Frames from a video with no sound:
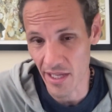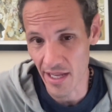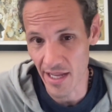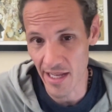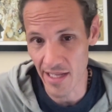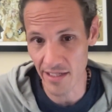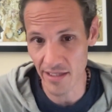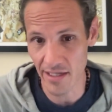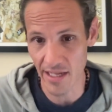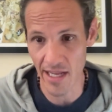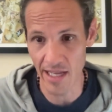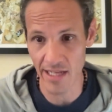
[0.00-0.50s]

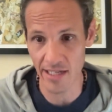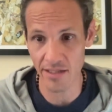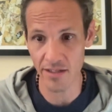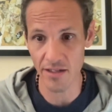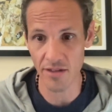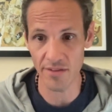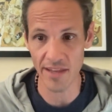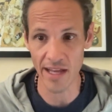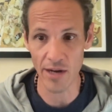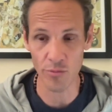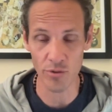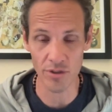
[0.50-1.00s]
And
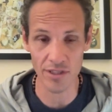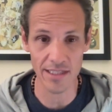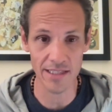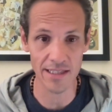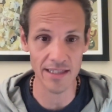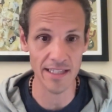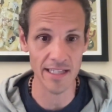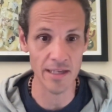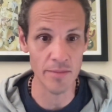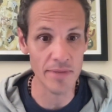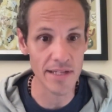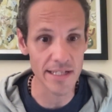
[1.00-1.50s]
that really
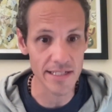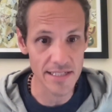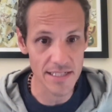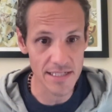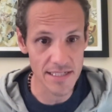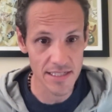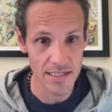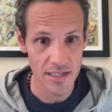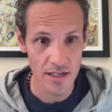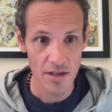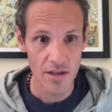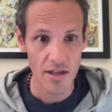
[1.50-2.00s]

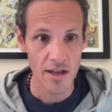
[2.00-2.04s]
limits